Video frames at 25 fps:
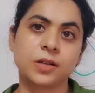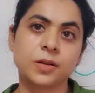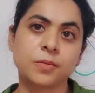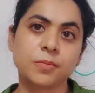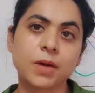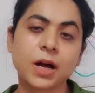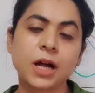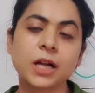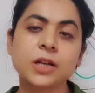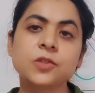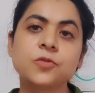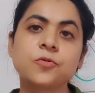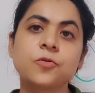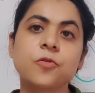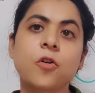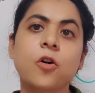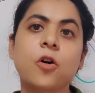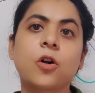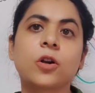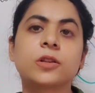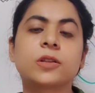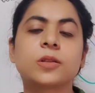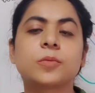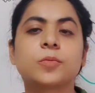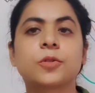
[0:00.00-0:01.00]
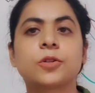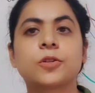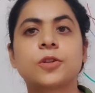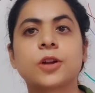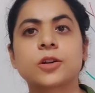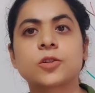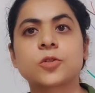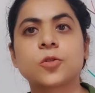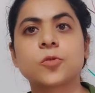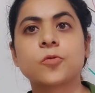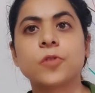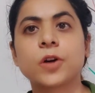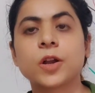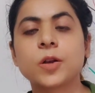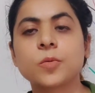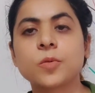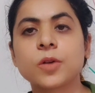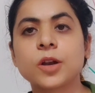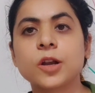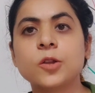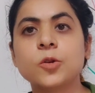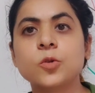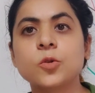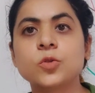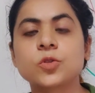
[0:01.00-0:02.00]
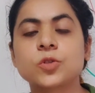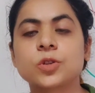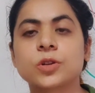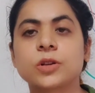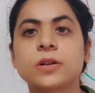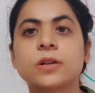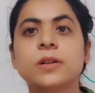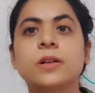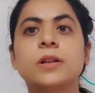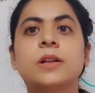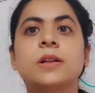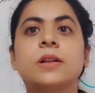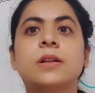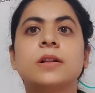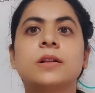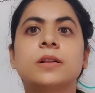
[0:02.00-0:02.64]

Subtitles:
demand for the product of one producer